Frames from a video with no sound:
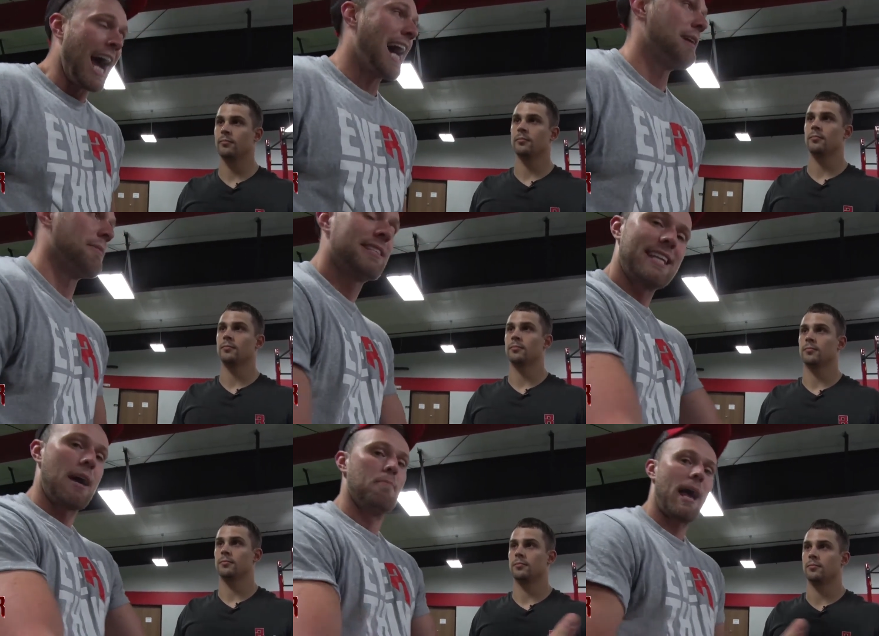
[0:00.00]
Speaker 1: I am
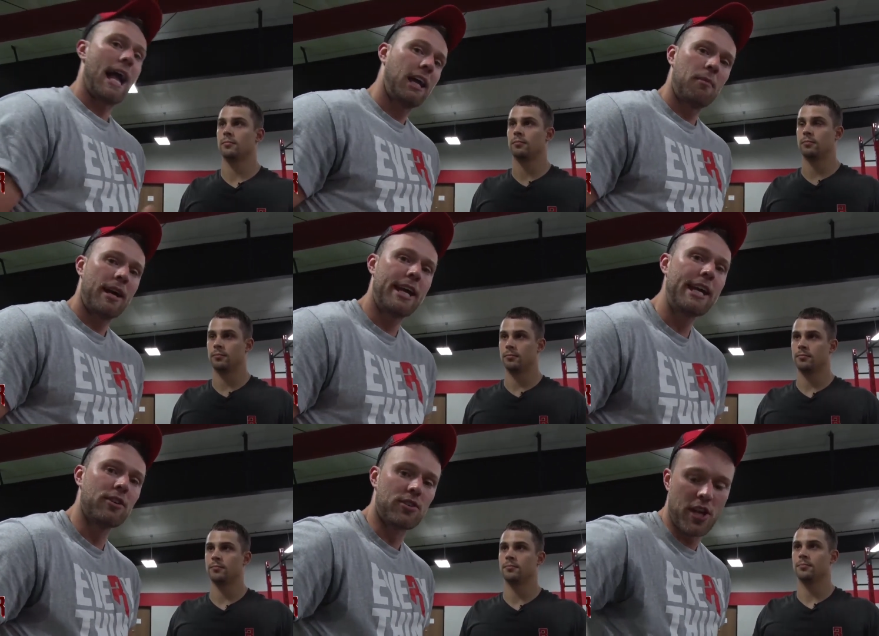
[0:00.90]
sat back in my
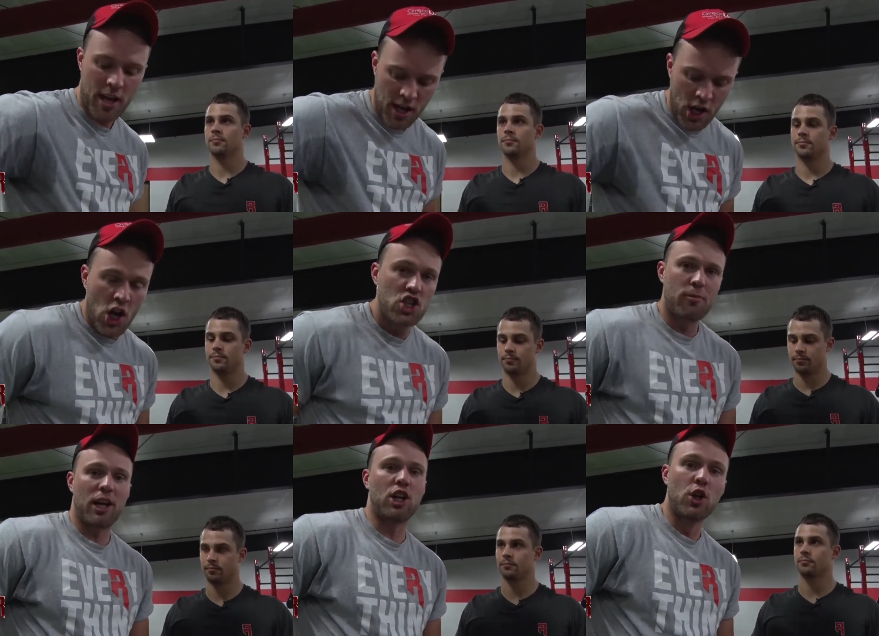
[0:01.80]
heels, so
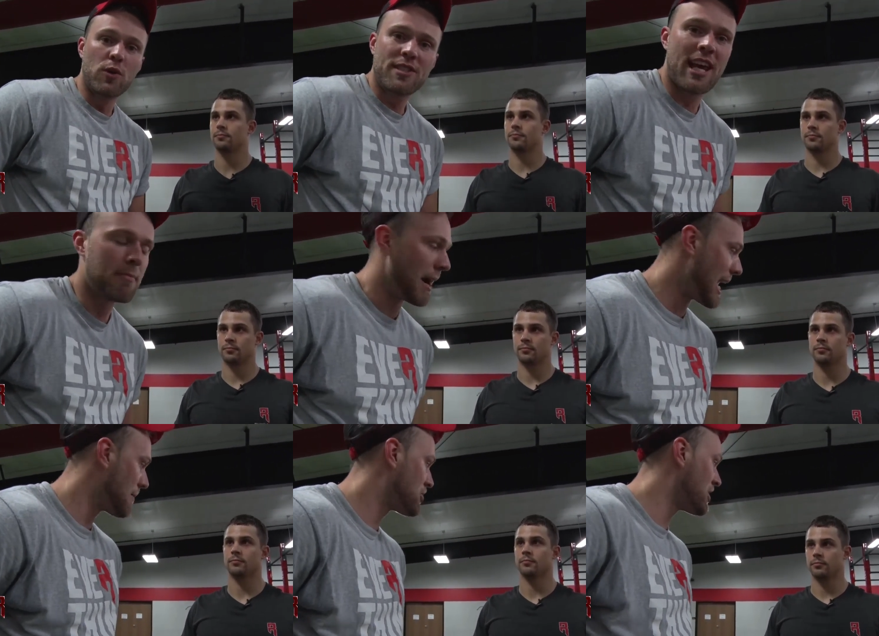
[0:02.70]
my glutes, my
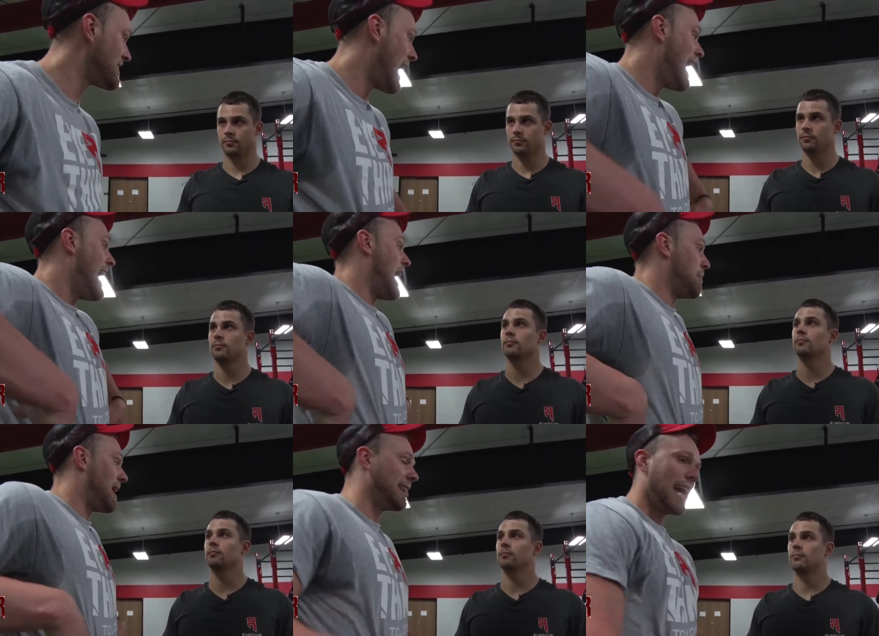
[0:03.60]
hamstrings, and
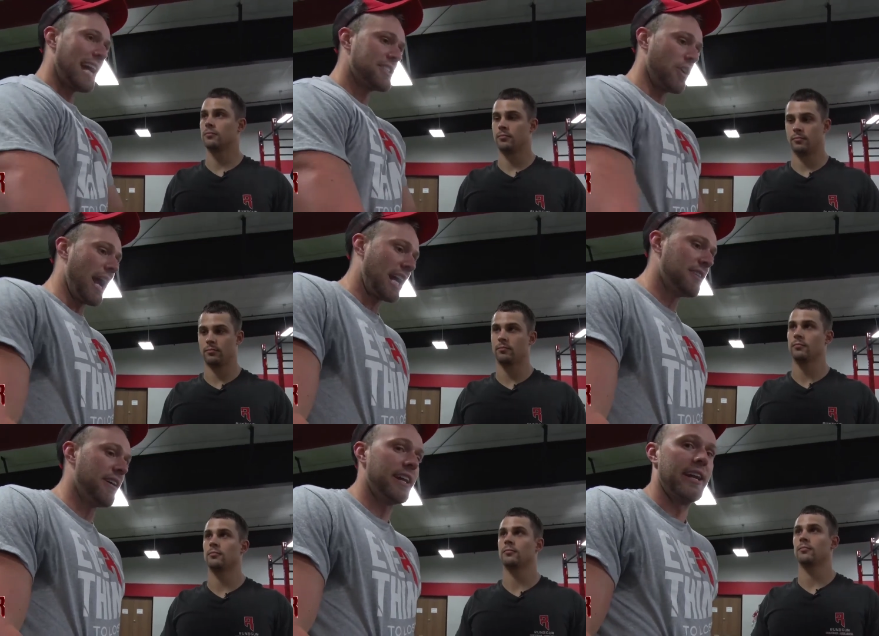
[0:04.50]
my lats are
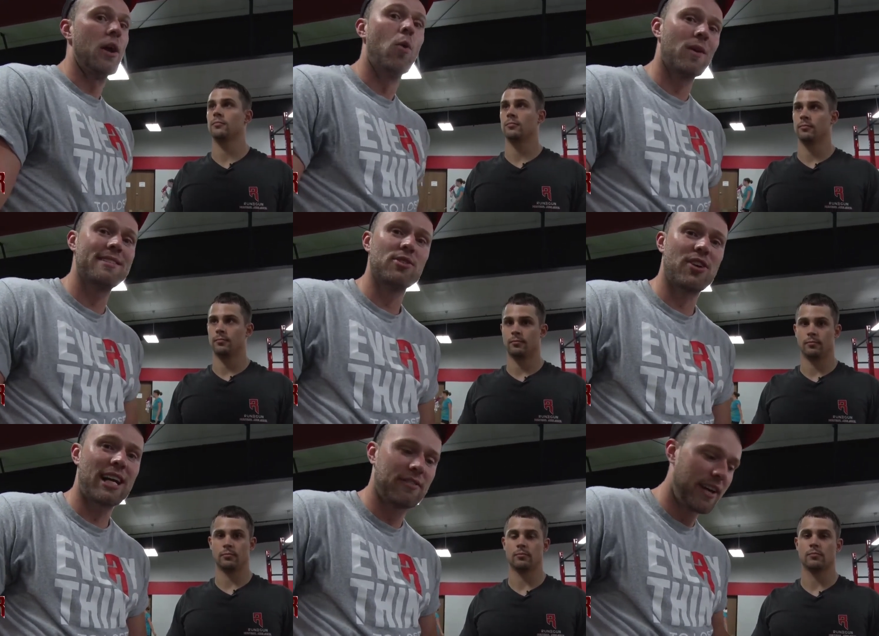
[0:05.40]
activated. Once those are
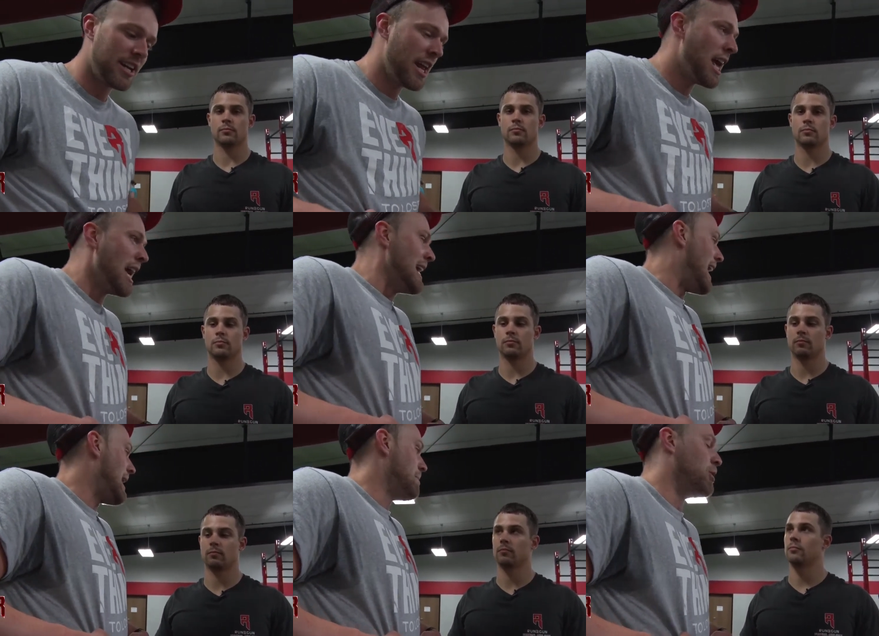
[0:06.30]
activated,
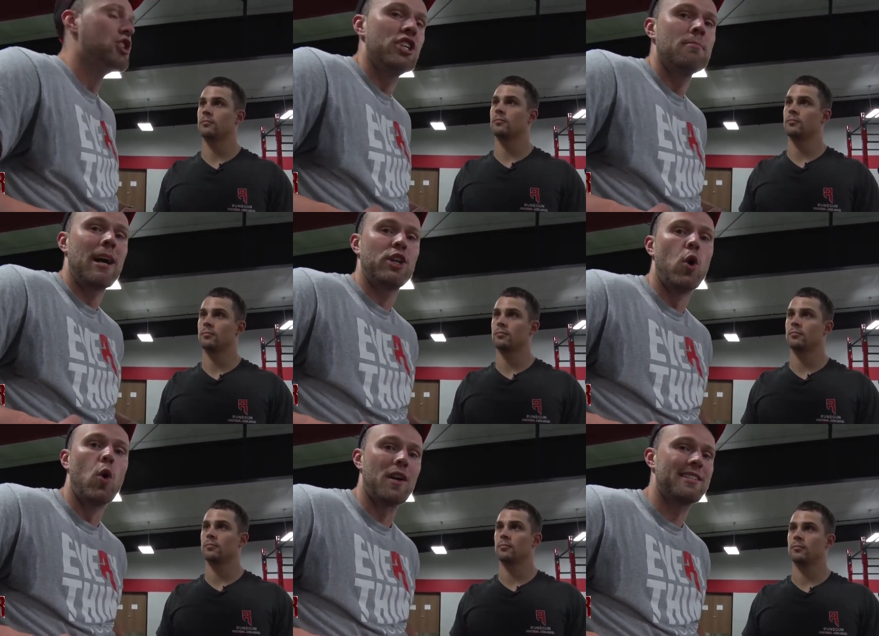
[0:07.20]
I am pushing my
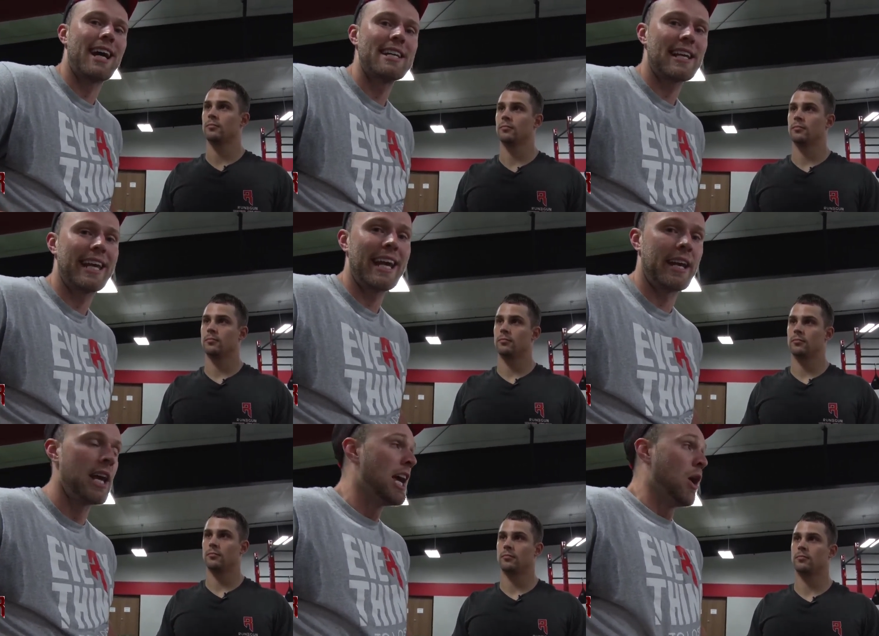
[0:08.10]
core as tight as I can.